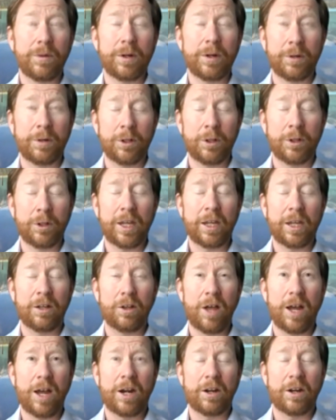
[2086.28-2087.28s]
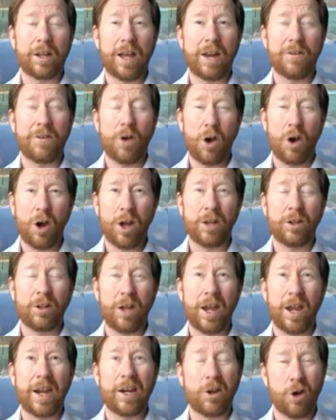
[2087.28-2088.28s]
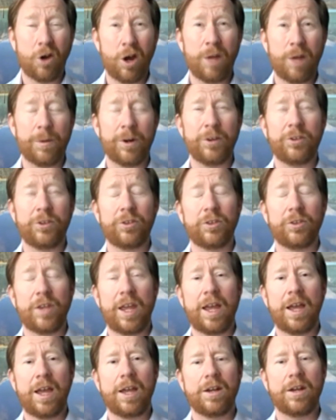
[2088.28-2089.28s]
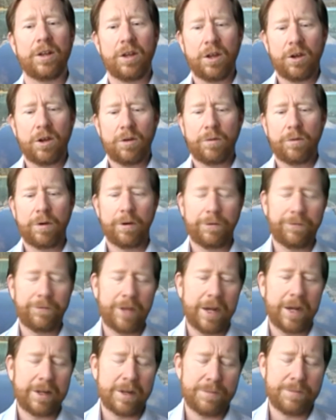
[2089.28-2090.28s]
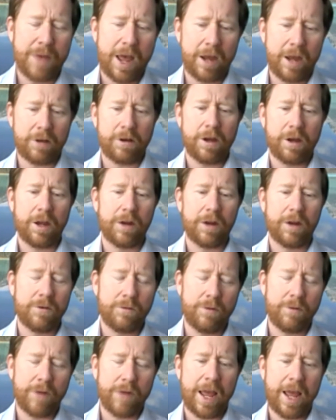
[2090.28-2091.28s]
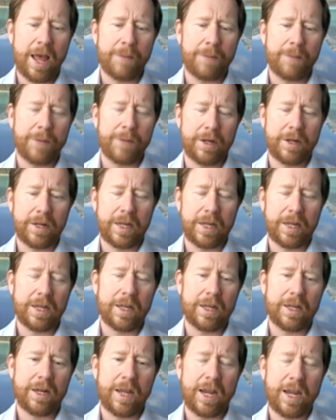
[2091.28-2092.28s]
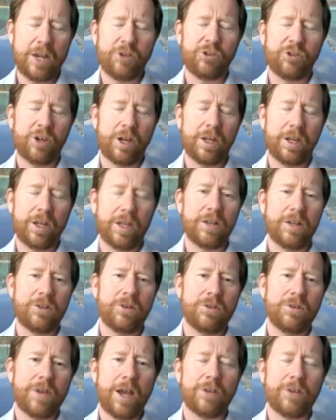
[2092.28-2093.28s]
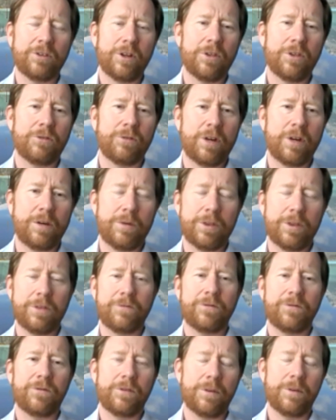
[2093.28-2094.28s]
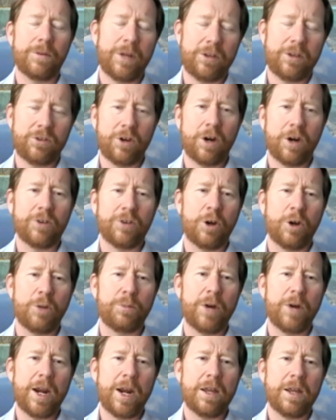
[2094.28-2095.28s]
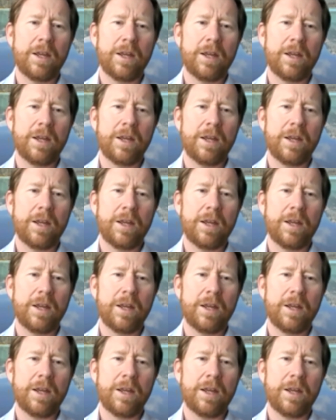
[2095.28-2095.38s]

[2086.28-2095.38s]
looking a lot at kind of online commerce, and we reflected back on what happened in Asia in 2003 with a big SARS outbreak.